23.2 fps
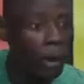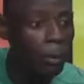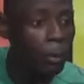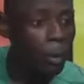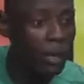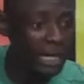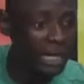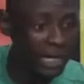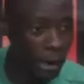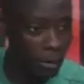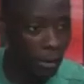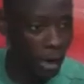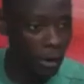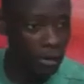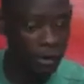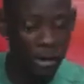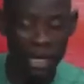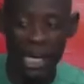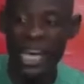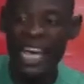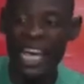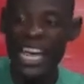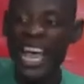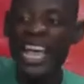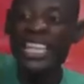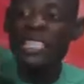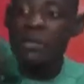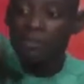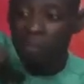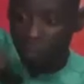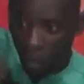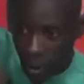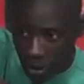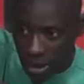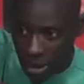money came out, his
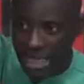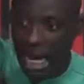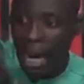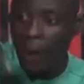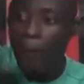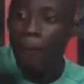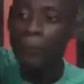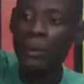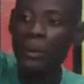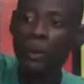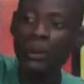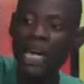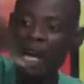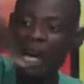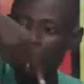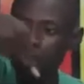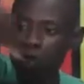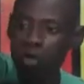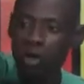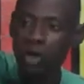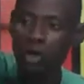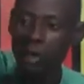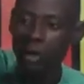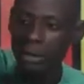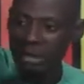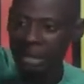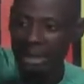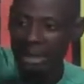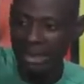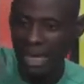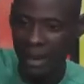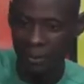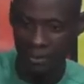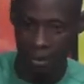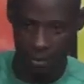money can build that structure 3
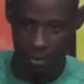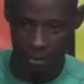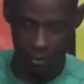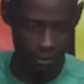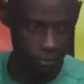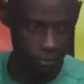times.